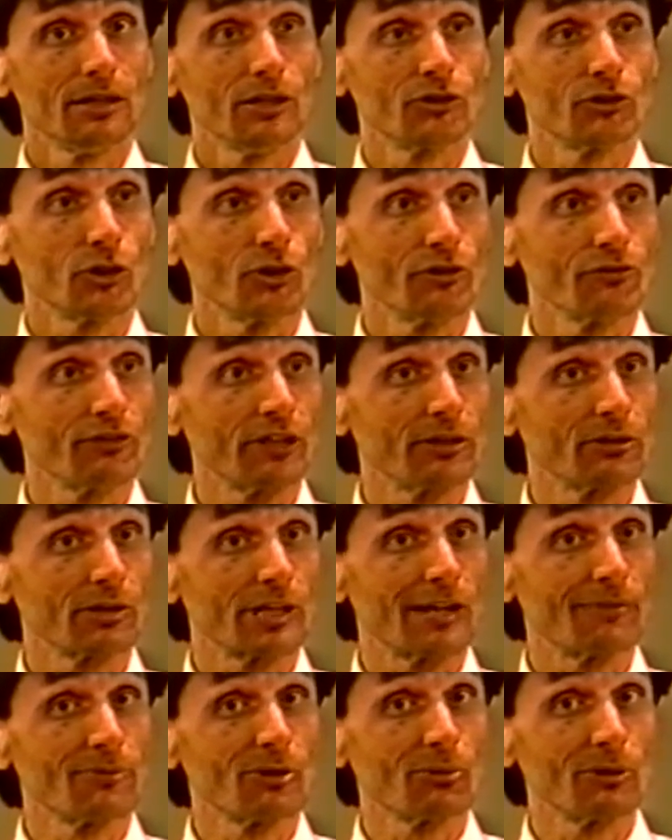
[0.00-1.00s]
And so the
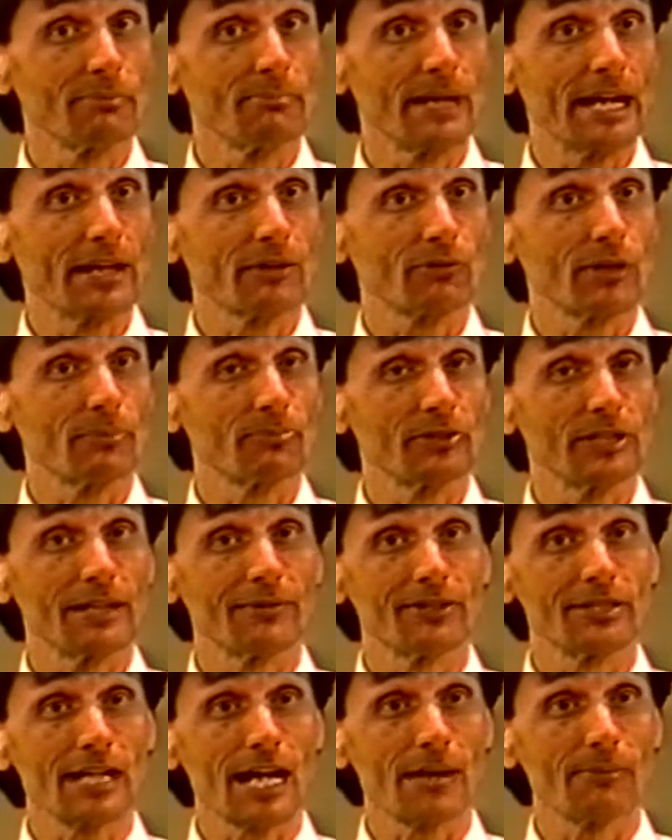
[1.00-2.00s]
federal government went bankrupt, and
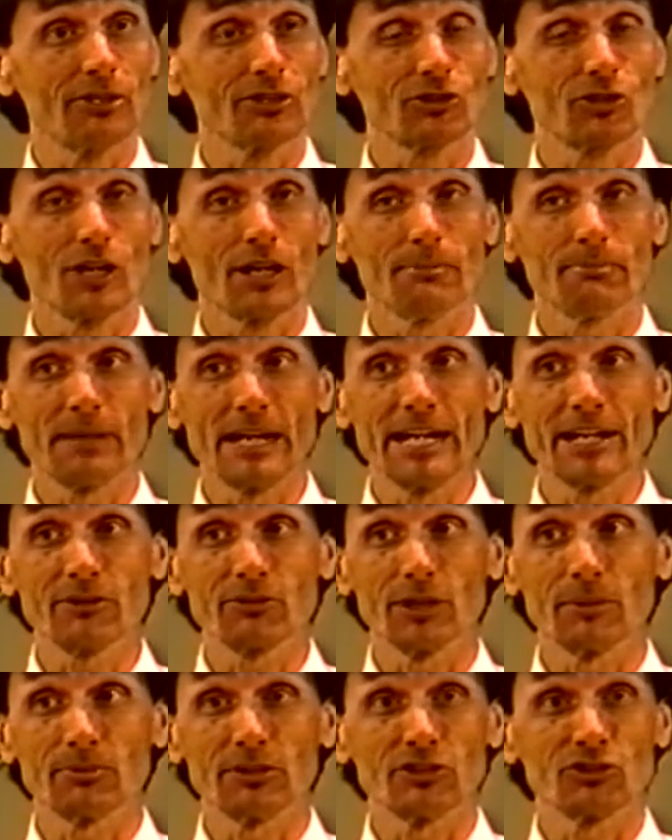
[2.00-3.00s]
every time it's gone
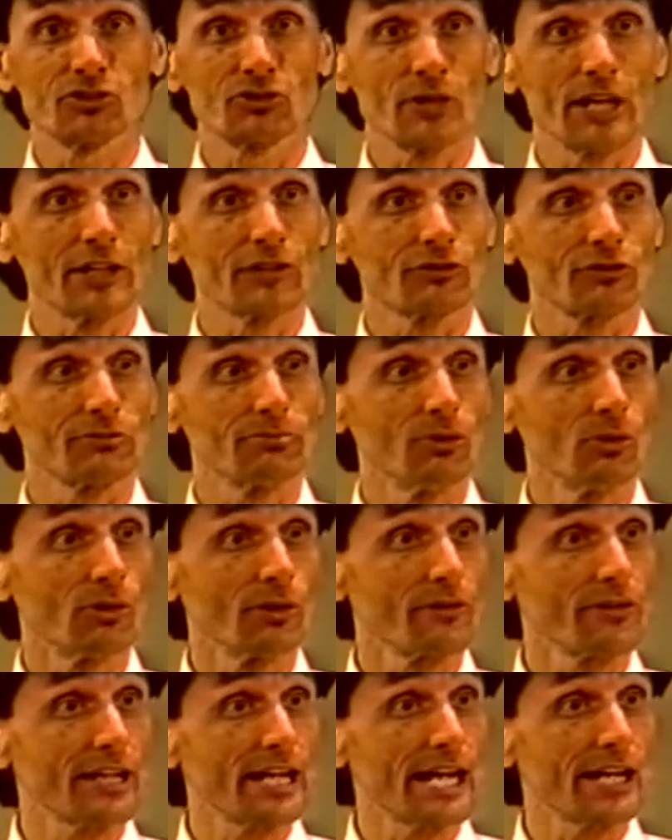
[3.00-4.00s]
bankrupt, it's transferred
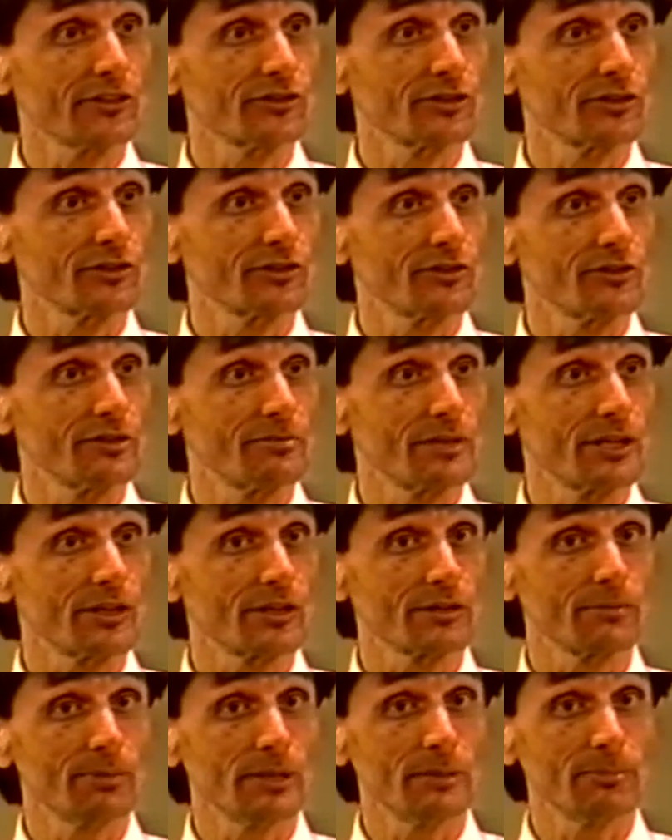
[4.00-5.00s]
more of the assets of the
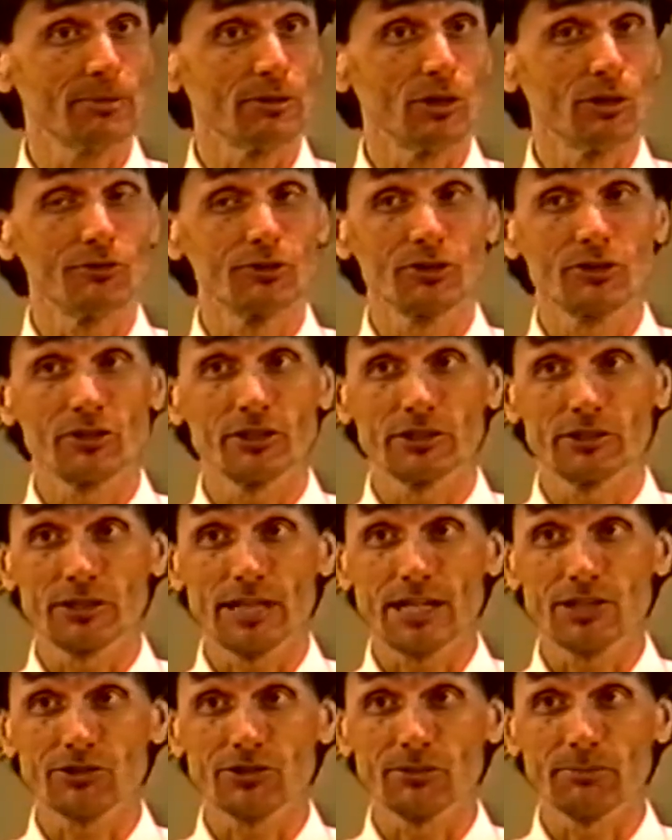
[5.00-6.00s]
American people over to the
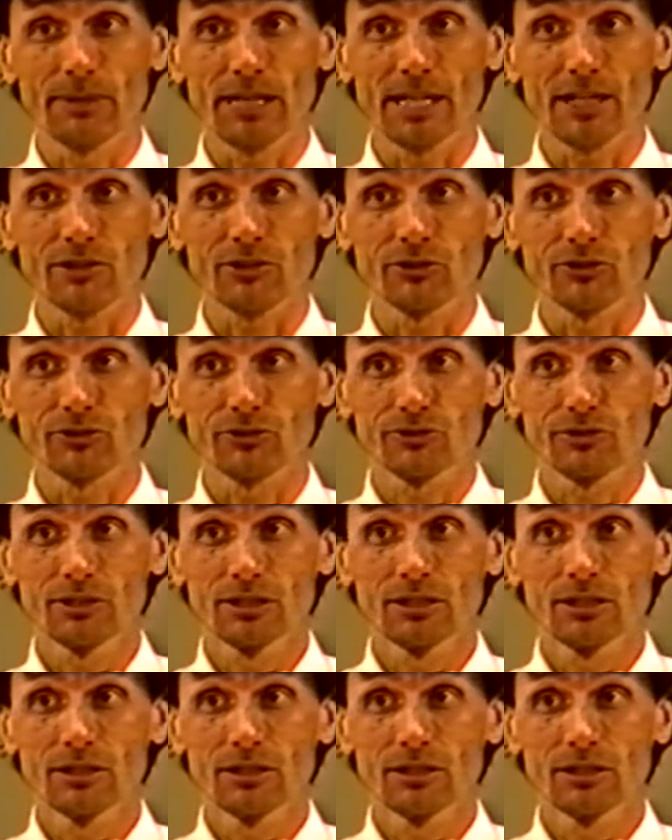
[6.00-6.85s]
international bankers.